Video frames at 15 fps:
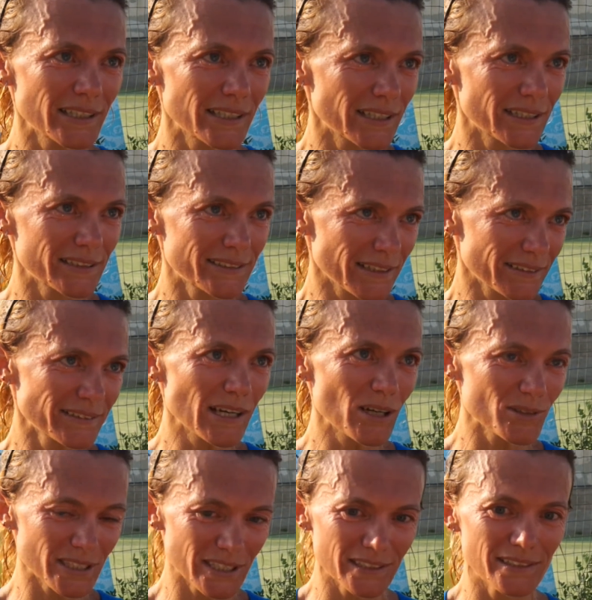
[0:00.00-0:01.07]
a
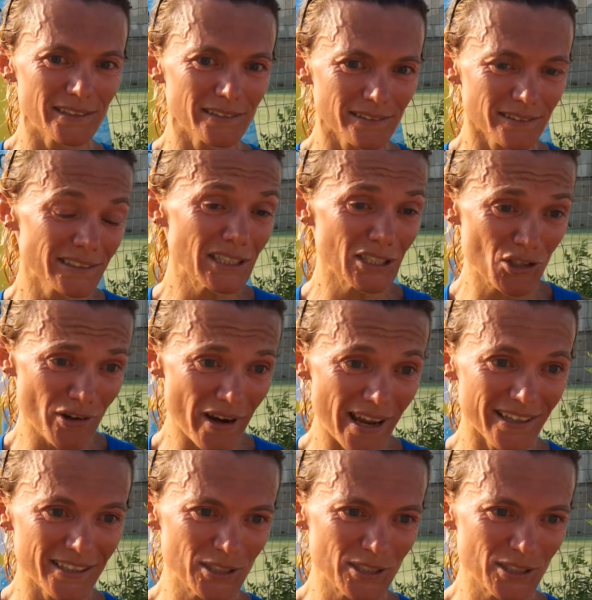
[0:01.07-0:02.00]
10,000 in the track.